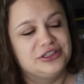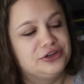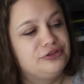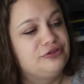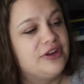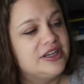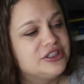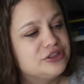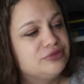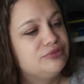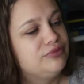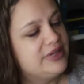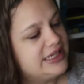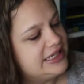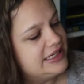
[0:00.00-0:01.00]
They're fun to
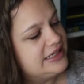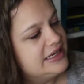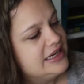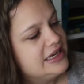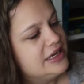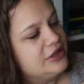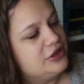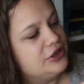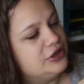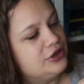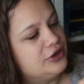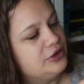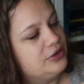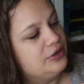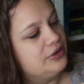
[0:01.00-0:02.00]
read. They
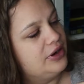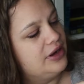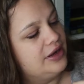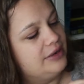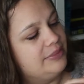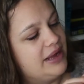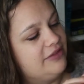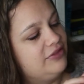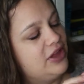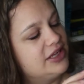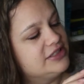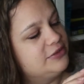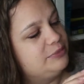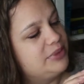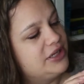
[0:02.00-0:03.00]
have
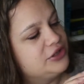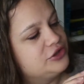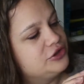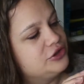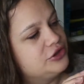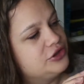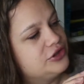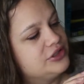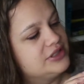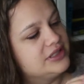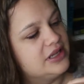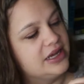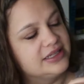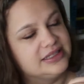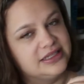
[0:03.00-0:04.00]
lots of pictures,
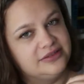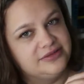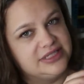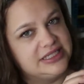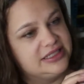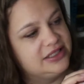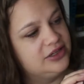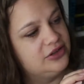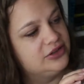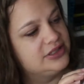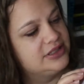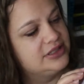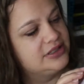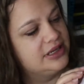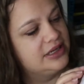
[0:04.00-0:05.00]
lots of
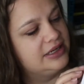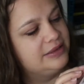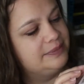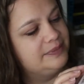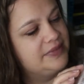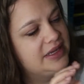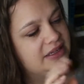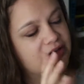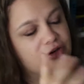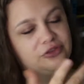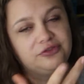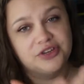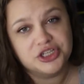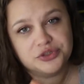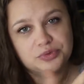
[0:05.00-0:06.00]
details that
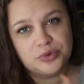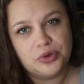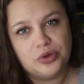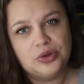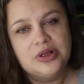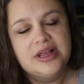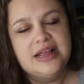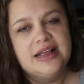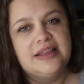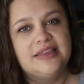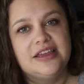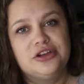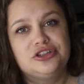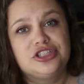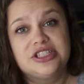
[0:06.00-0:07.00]
are visual.
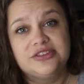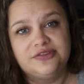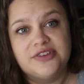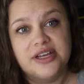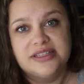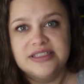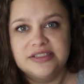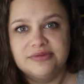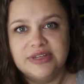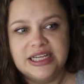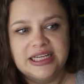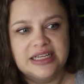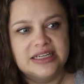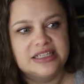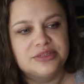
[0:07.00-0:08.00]
They're just fun to
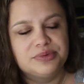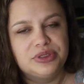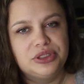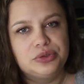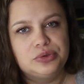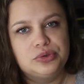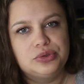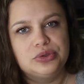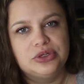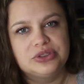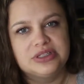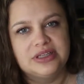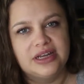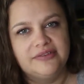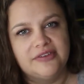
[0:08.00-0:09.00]
read, and it's really cool.
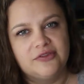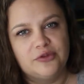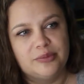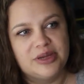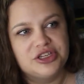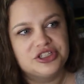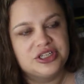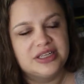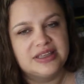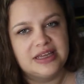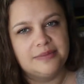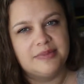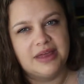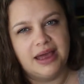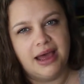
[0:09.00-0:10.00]
There's a lot of information in
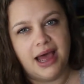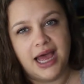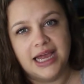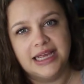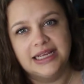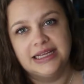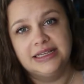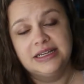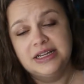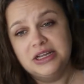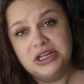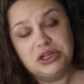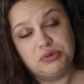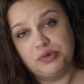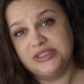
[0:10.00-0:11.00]
them that I
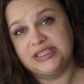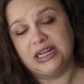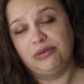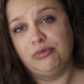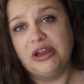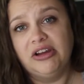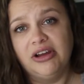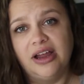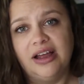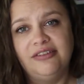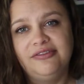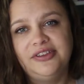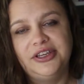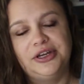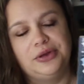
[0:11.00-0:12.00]
was not aware
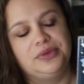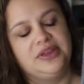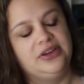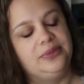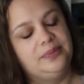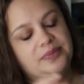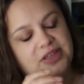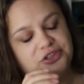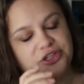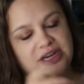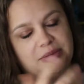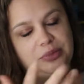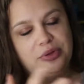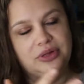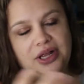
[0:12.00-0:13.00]
of. You know, they try
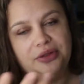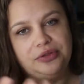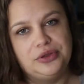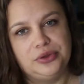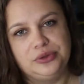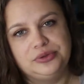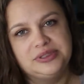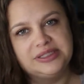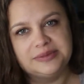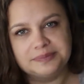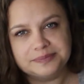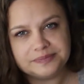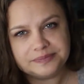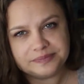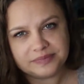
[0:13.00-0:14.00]
to pull out those
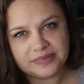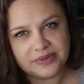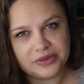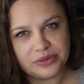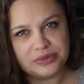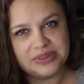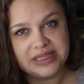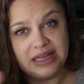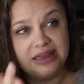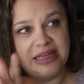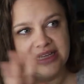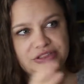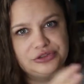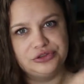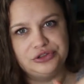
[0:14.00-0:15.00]

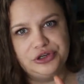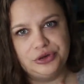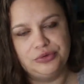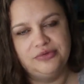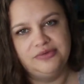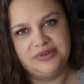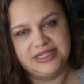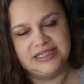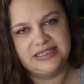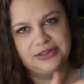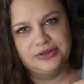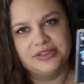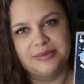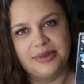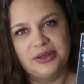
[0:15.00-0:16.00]
lesser known
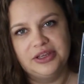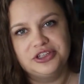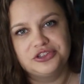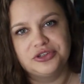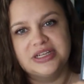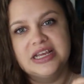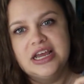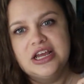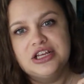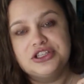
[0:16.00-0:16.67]
details about history.